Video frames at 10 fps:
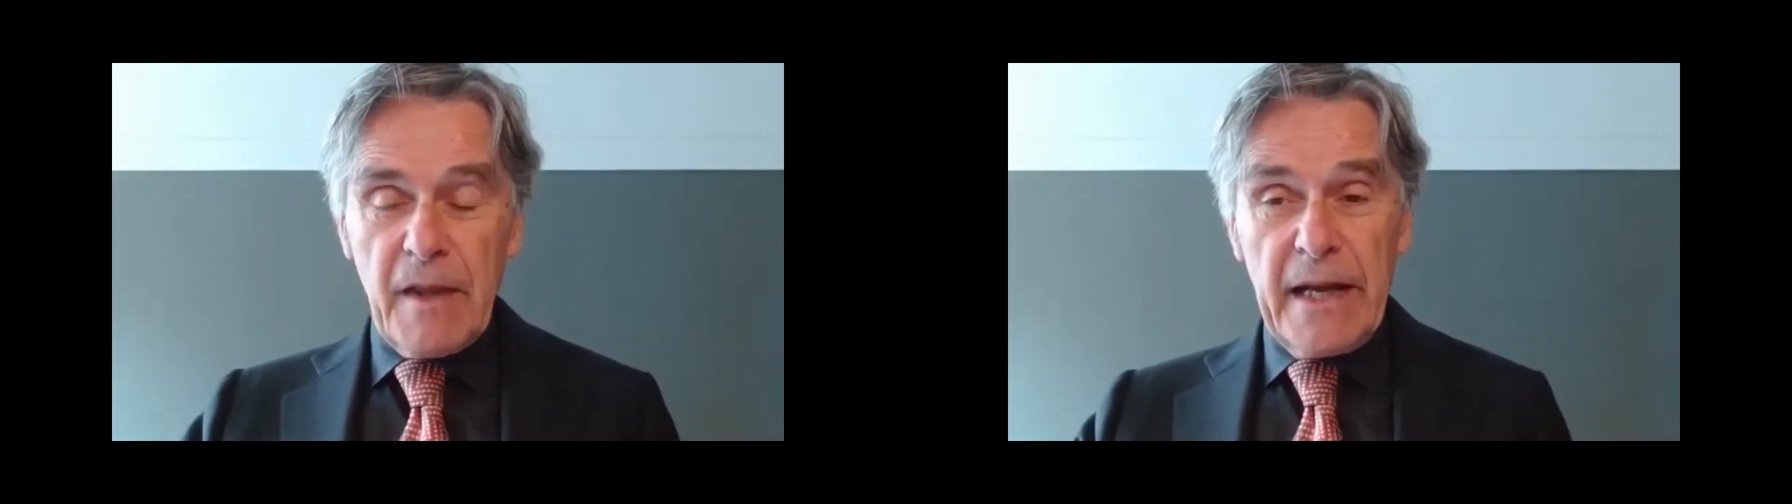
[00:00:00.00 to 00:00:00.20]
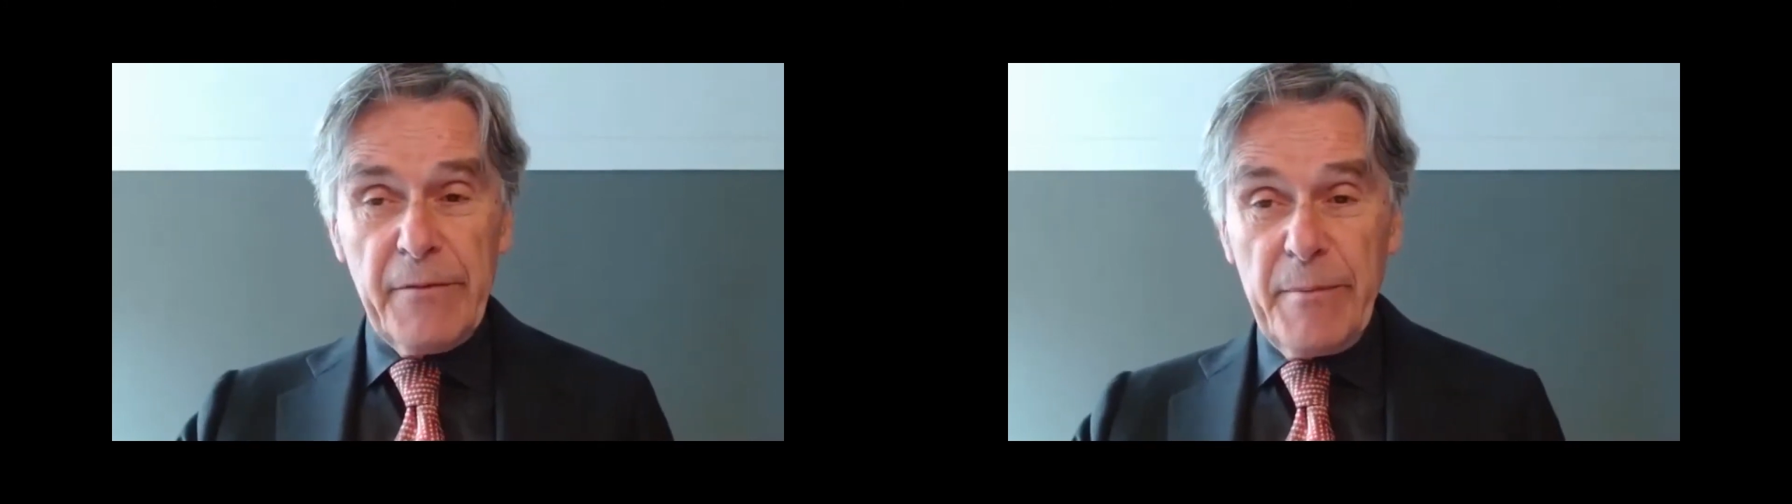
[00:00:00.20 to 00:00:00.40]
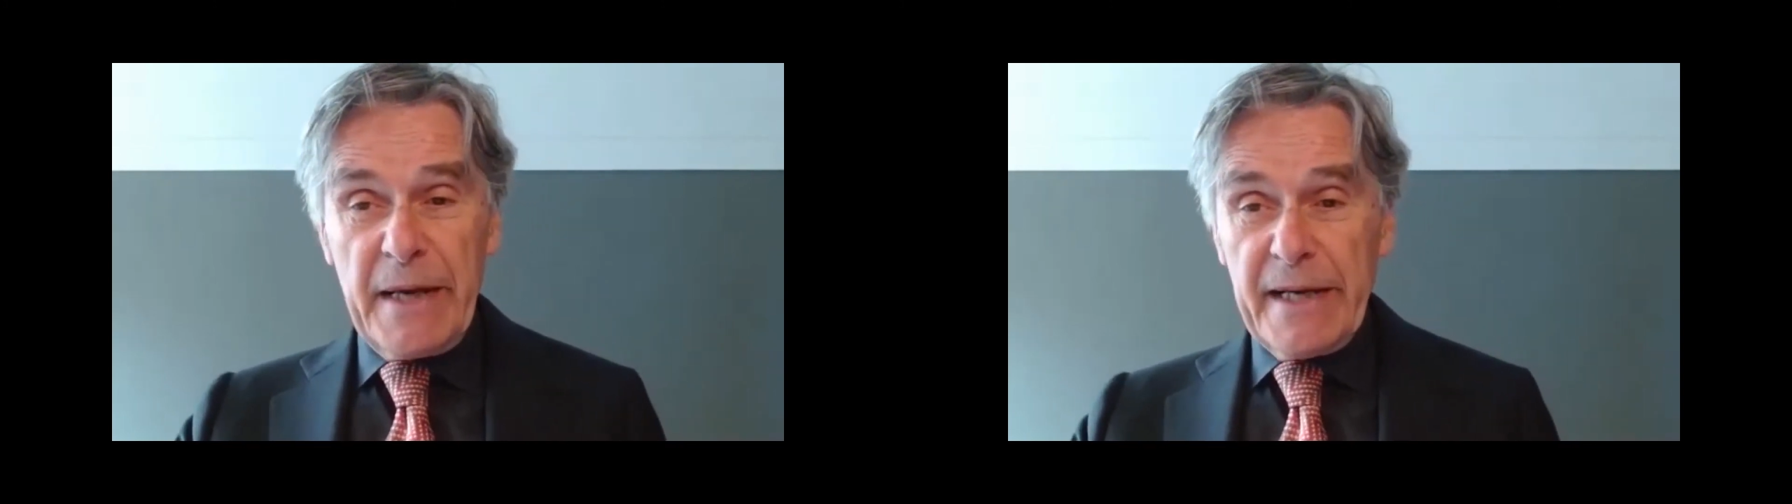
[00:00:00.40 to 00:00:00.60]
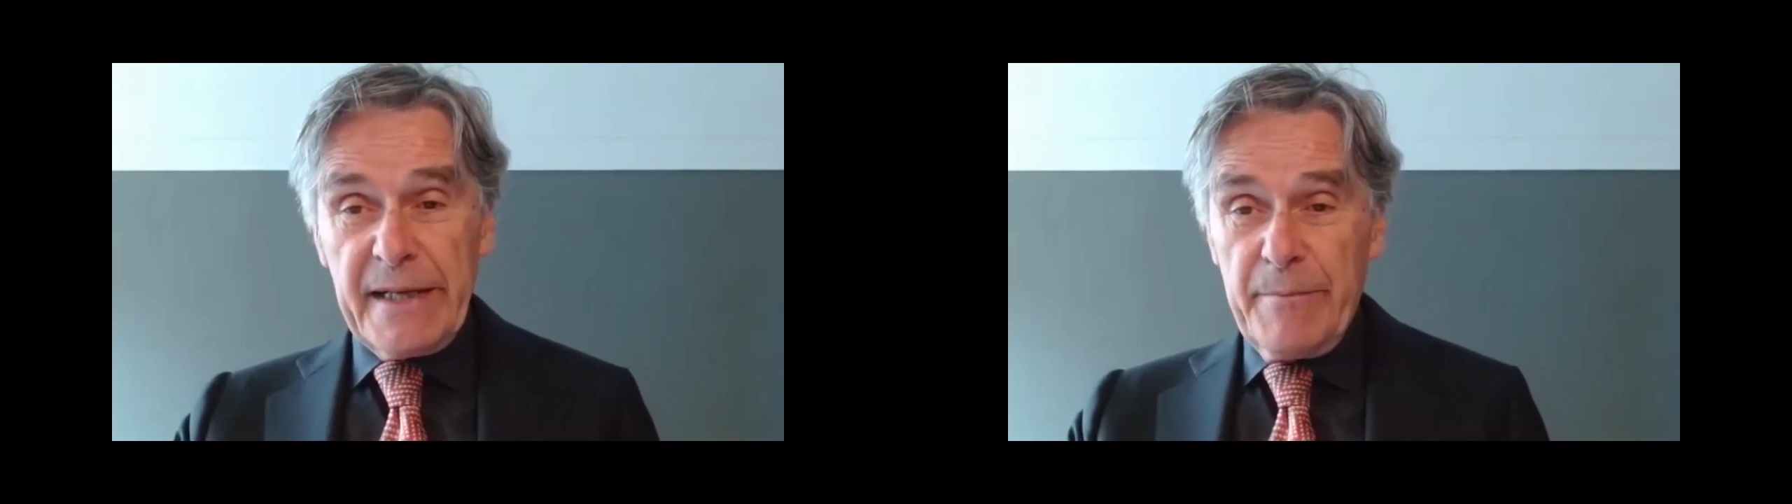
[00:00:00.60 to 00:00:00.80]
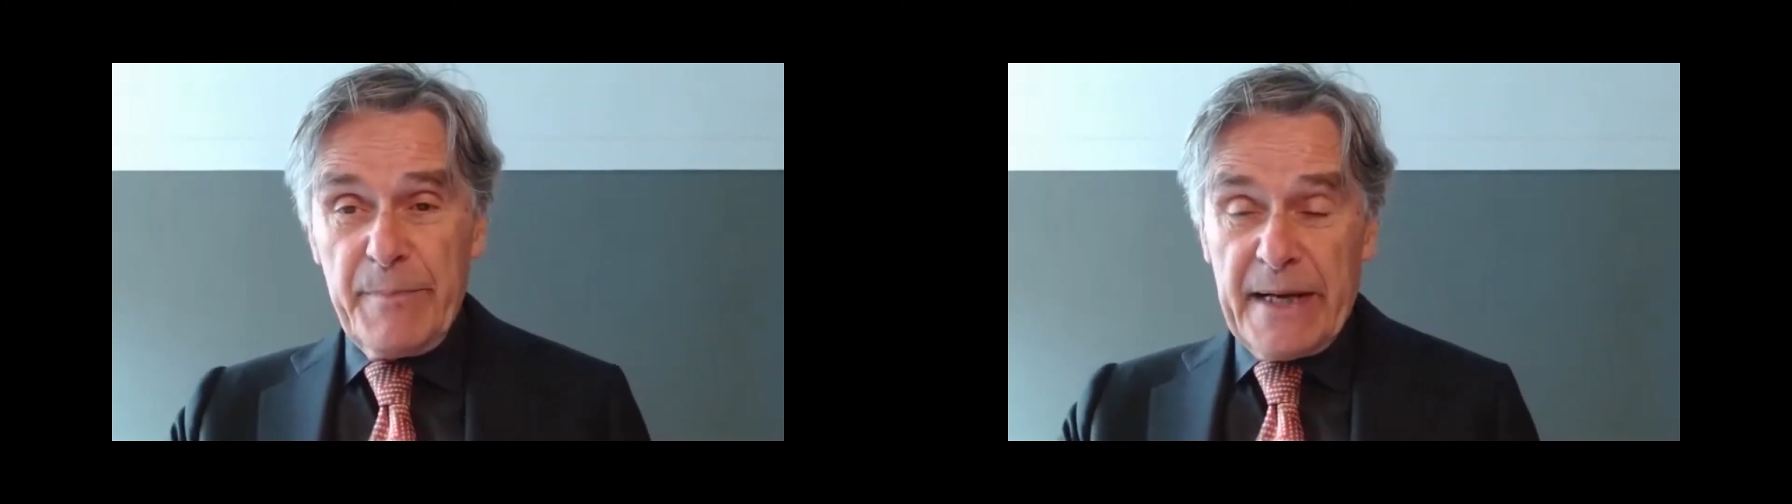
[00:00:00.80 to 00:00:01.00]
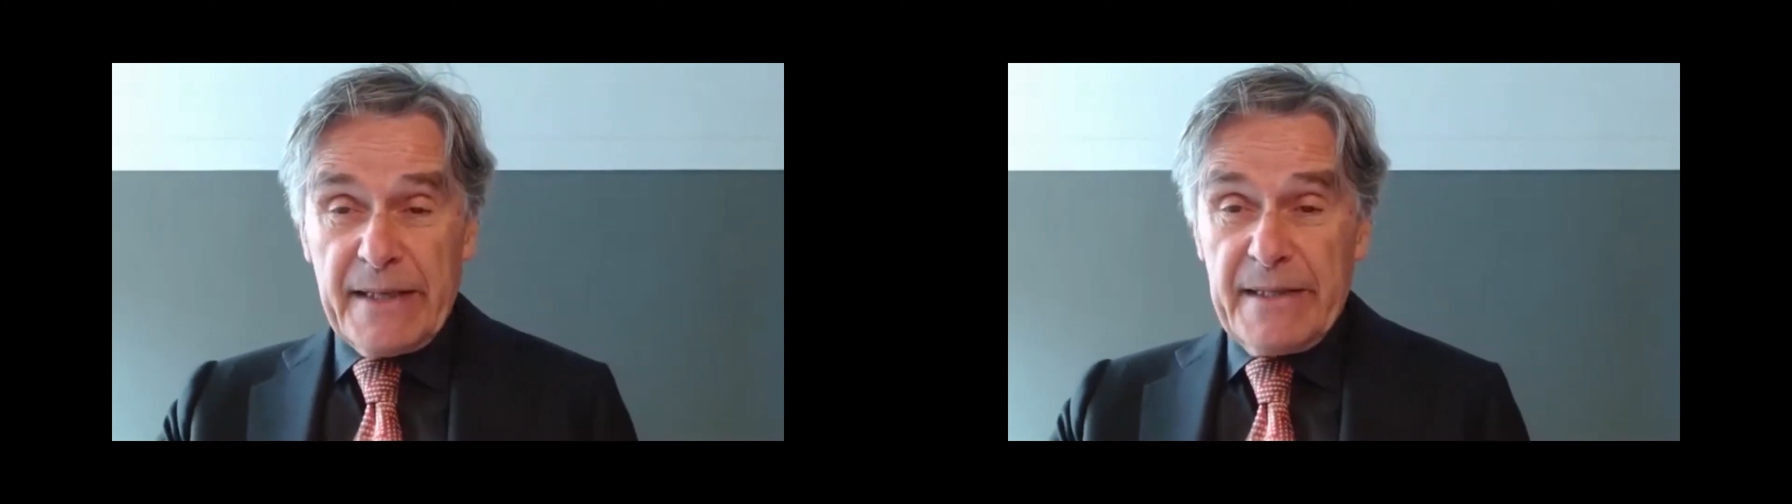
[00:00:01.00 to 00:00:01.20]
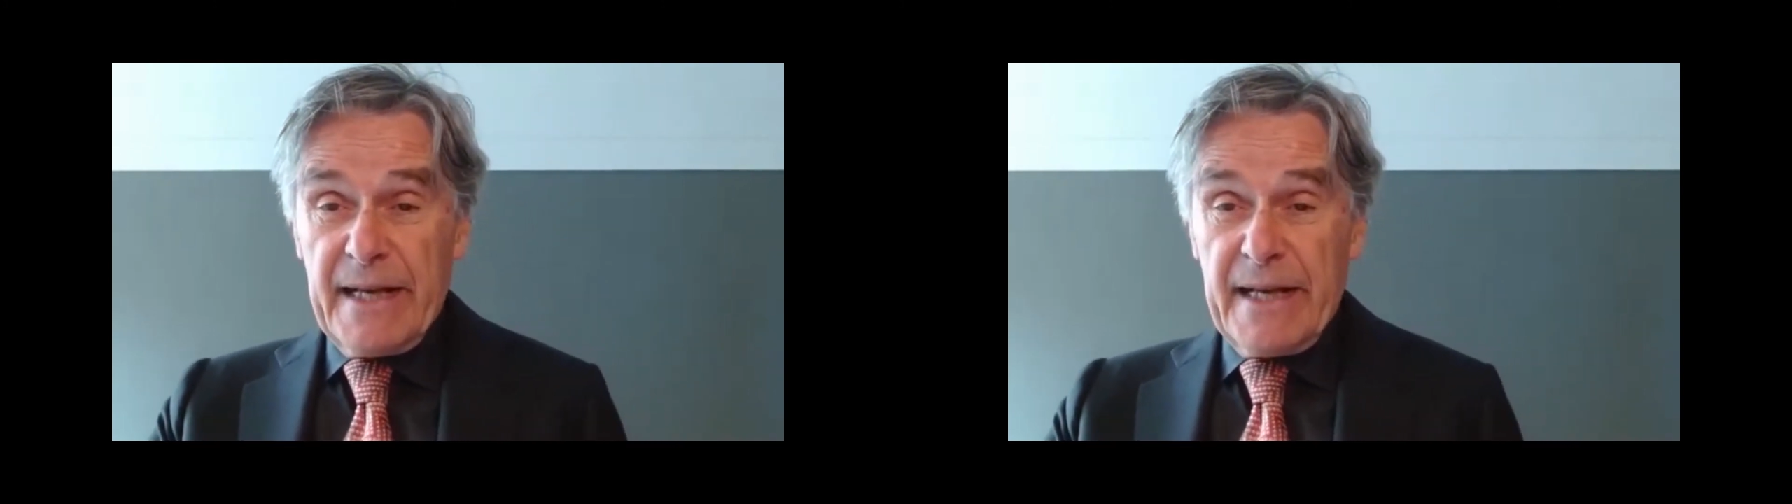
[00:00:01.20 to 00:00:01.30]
that we make an impact,